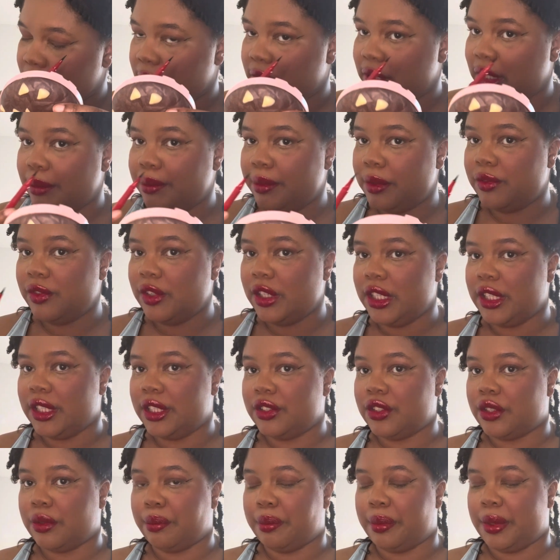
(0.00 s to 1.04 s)
tip of it
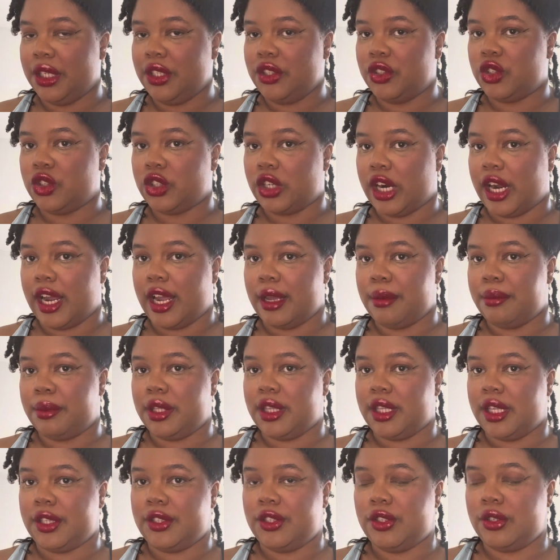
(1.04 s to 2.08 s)
is a bit dry, but
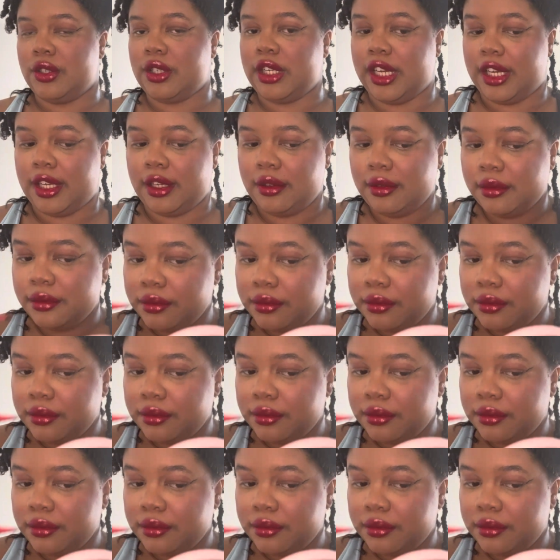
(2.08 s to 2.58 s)
that's okay.